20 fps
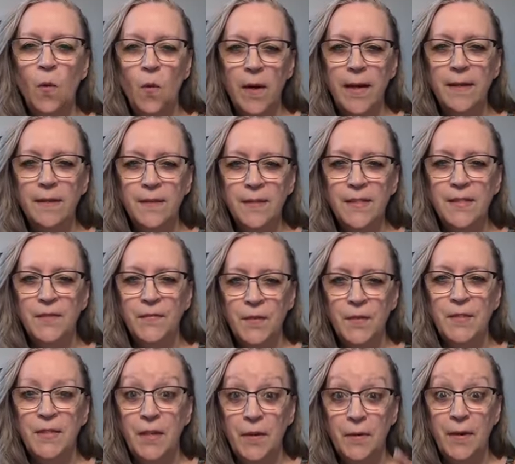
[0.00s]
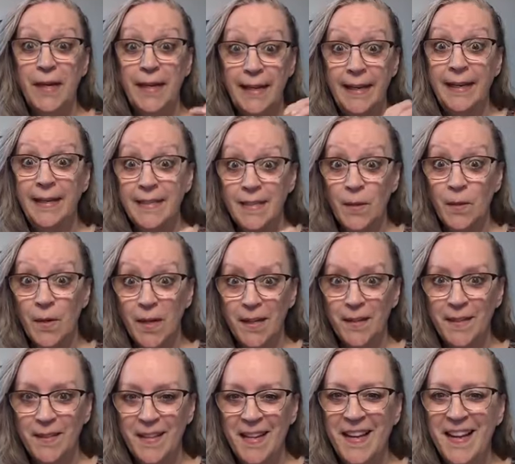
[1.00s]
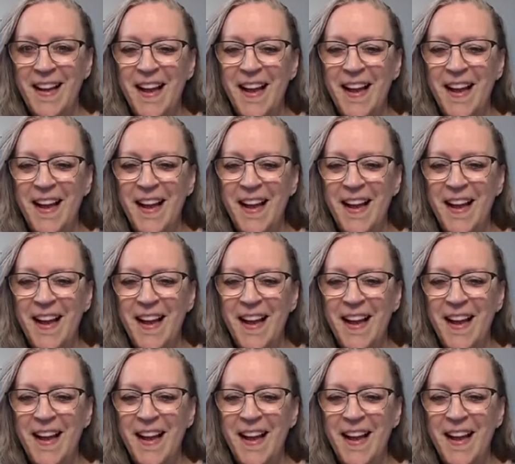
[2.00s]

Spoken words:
oils, the first ingredient is oil,